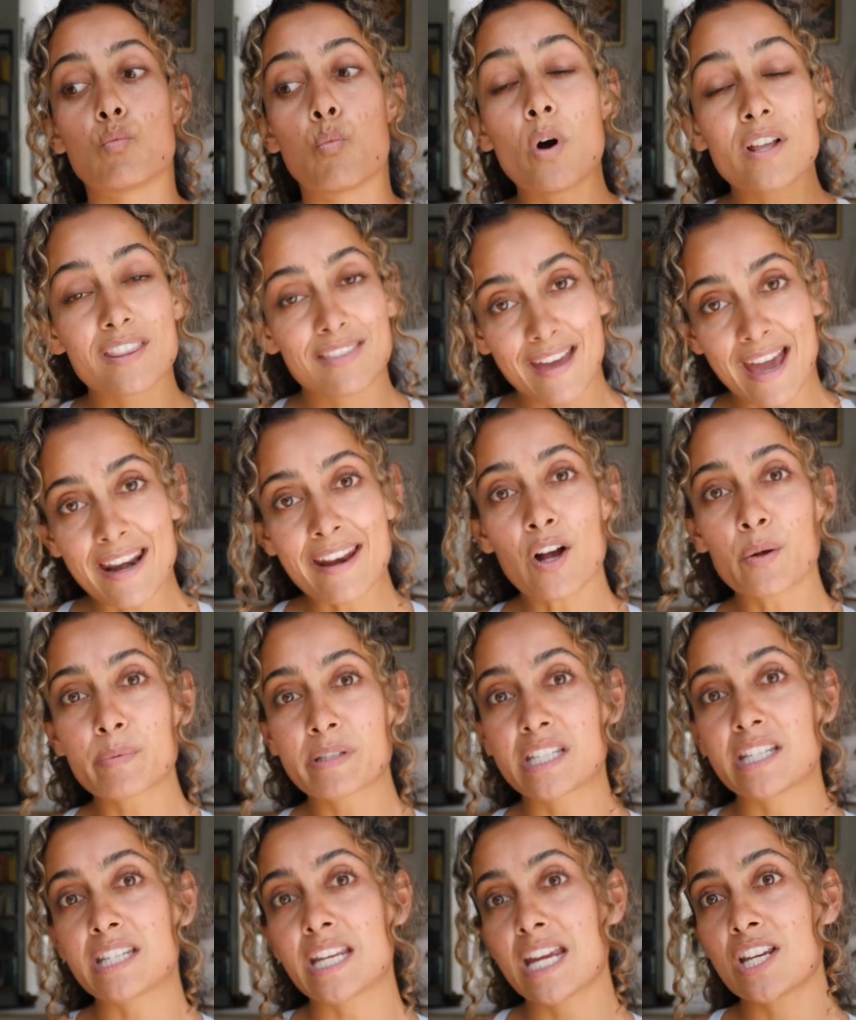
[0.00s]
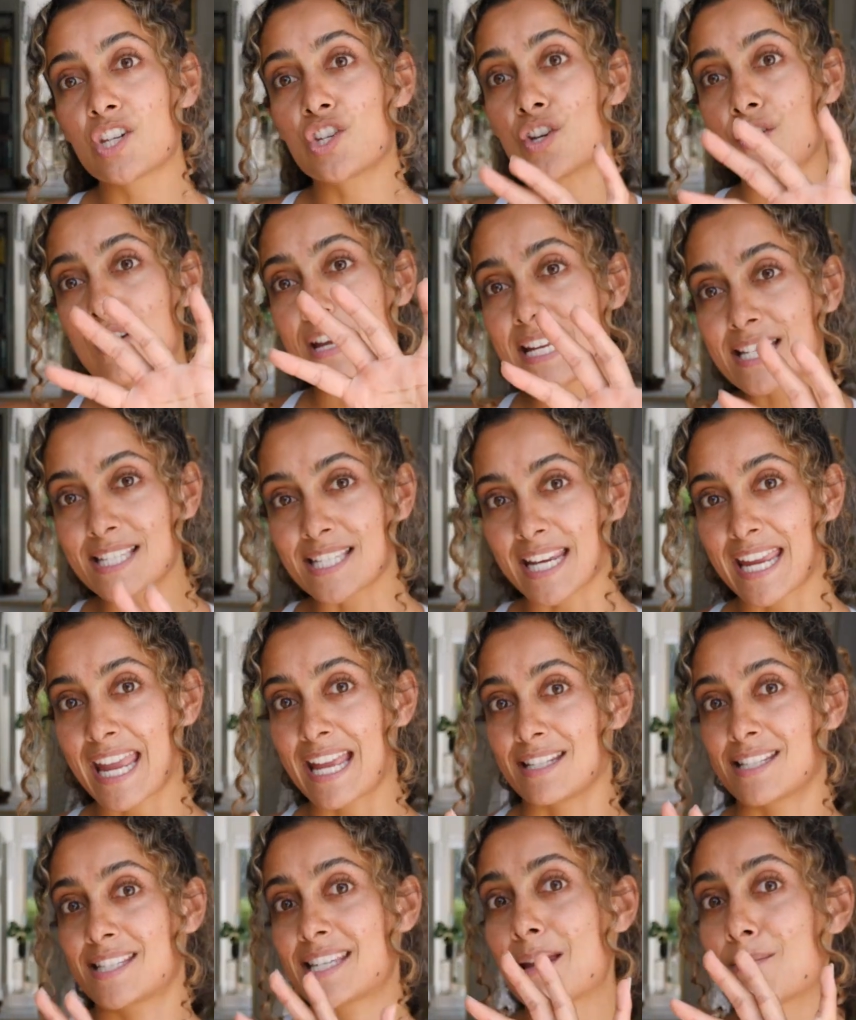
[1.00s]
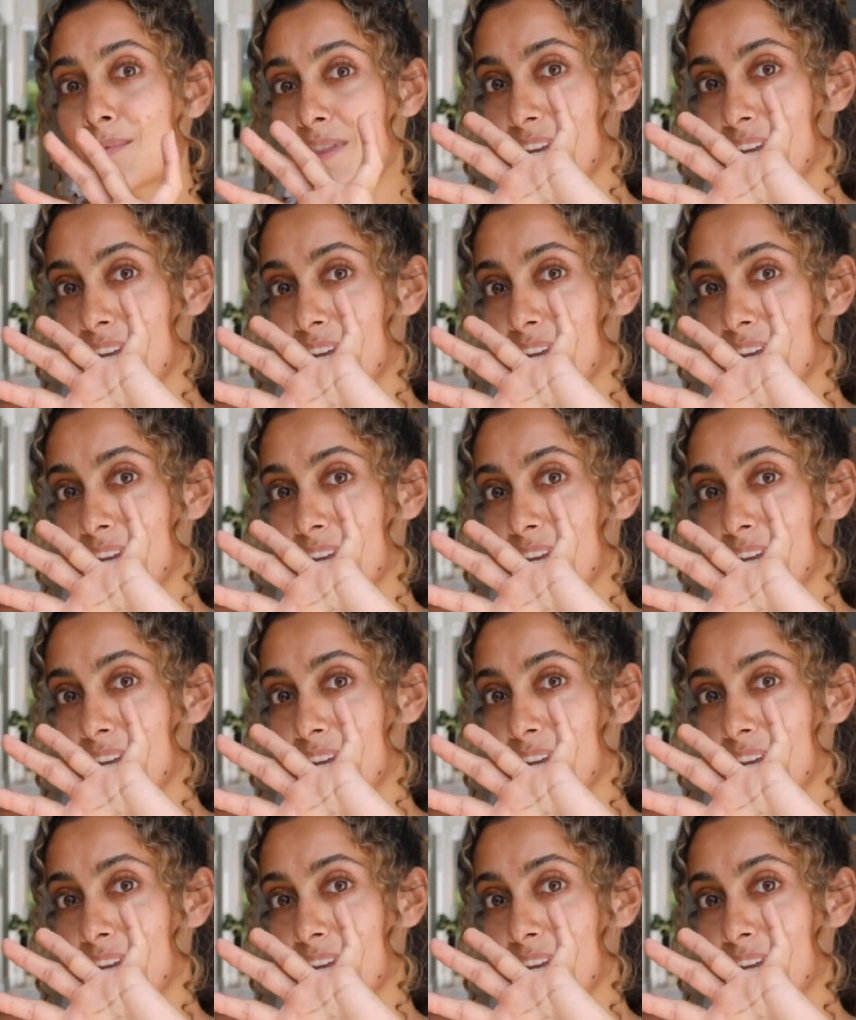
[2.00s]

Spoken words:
What that helps to teach you is, again, same